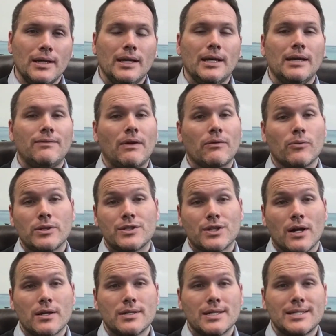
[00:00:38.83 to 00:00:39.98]
If everyone
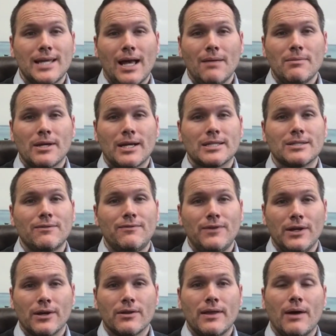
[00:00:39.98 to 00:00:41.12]
starts to sell because of
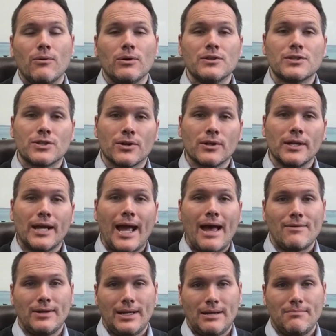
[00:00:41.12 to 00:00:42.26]
fear, that will certainly
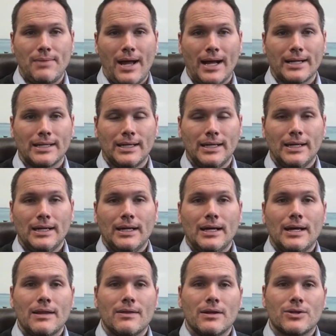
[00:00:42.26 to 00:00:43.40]
have an impact.
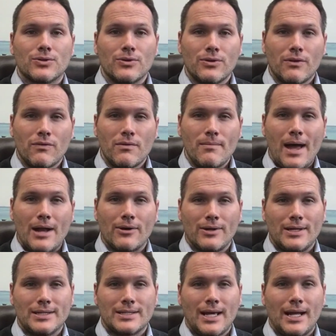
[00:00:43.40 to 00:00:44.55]
The truth of the matter
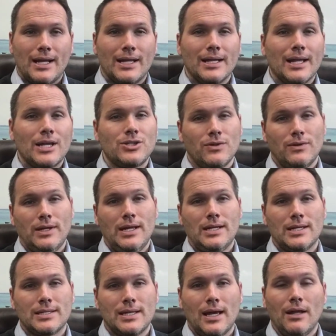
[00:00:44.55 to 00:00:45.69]
is that unless you need to
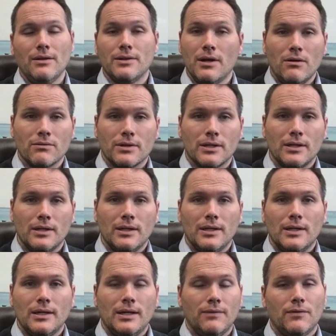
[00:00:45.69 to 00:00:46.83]
sell, don't.
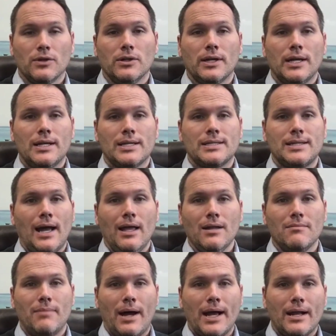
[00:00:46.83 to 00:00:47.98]
If you're looking to sell
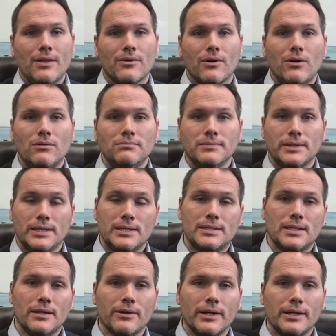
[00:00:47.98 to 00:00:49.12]
and buy another home,
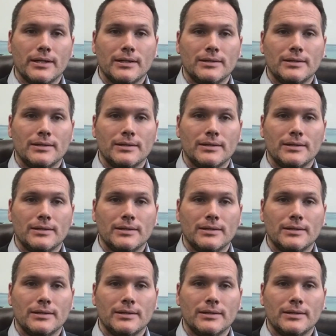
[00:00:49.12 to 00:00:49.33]
consider it.